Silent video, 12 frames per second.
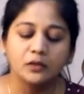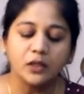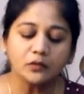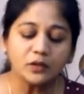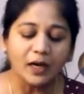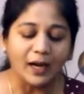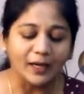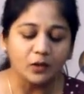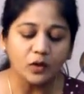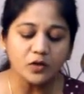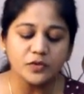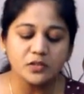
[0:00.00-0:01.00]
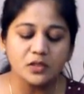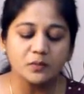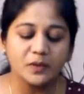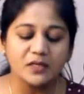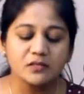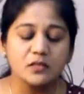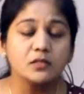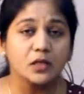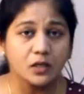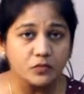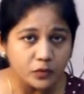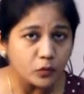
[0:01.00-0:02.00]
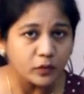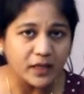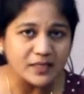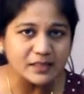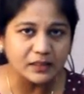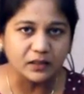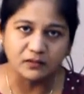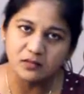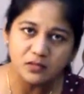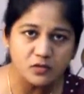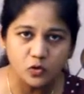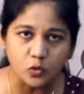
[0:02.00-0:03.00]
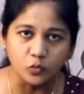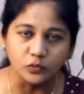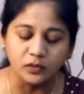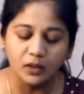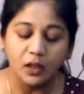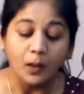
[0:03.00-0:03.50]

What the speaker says: Now, the hyaloid fissure persists infranasally. This is true.